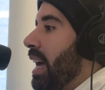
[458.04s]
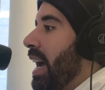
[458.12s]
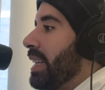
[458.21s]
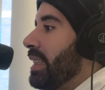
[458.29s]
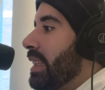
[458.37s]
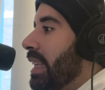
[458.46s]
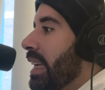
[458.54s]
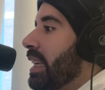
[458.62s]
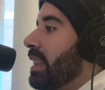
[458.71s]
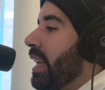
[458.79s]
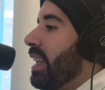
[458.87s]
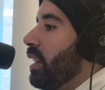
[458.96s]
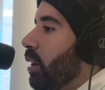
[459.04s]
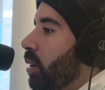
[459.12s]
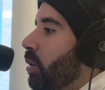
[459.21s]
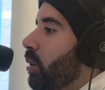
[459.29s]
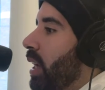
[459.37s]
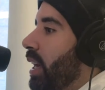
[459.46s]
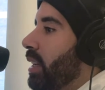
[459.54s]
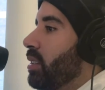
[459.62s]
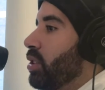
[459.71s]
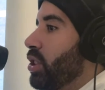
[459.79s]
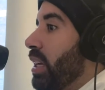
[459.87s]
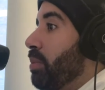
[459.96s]
I think they know that
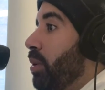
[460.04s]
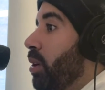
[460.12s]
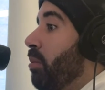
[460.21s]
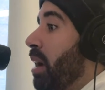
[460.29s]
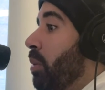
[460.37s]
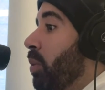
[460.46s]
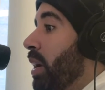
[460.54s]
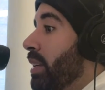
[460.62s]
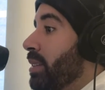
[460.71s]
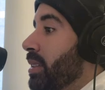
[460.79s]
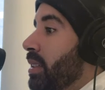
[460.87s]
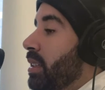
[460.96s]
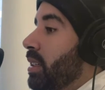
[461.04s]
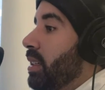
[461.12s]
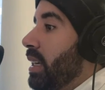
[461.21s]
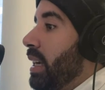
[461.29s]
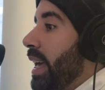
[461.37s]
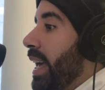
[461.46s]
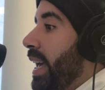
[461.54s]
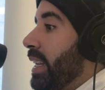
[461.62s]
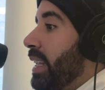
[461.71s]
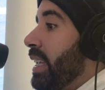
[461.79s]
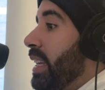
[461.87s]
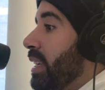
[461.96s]
Jake Paul might win and
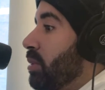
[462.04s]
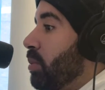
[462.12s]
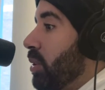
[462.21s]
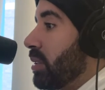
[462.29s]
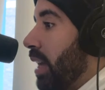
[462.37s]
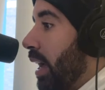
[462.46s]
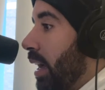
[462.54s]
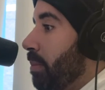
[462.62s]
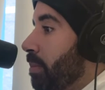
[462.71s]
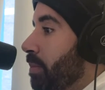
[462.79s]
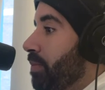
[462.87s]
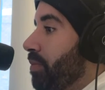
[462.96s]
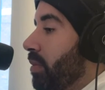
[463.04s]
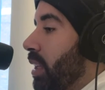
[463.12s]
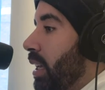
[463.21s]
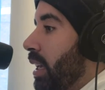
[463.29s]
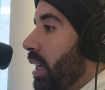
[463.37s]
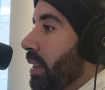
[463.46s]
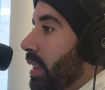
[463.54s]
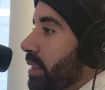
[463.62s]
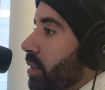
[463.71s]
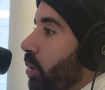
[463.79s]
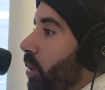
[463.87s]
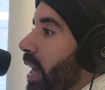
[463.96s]
he needs more time. And
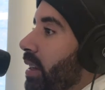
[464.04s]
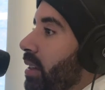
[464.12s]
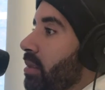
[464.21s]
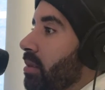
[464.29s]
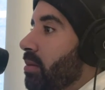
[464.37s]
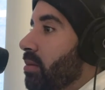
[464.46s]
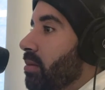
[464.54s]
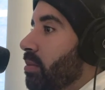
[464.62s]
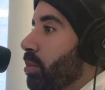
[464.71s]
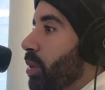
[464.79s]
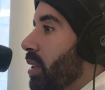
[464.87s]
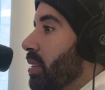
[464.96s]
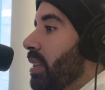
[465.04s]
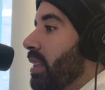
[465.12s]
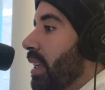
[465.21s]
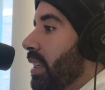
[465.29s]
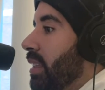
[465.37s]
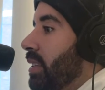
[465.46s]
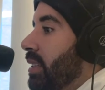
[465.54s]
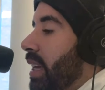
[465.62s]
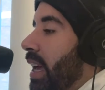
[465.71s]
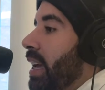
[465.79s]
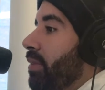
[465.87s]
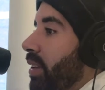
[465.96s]
that's okay because at the end of the
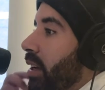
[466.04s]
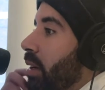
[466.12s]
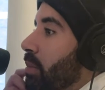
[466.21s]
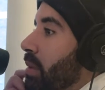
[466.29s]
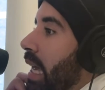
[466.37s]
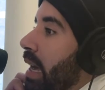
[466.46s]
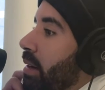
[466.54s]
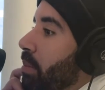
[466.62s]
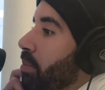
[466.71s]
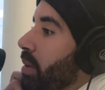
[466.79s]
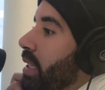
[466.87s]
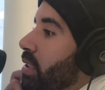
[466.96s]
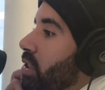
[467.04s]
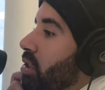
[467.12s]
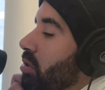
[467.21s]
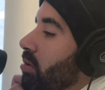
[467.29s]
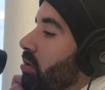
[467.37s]
day, if he comes out and beats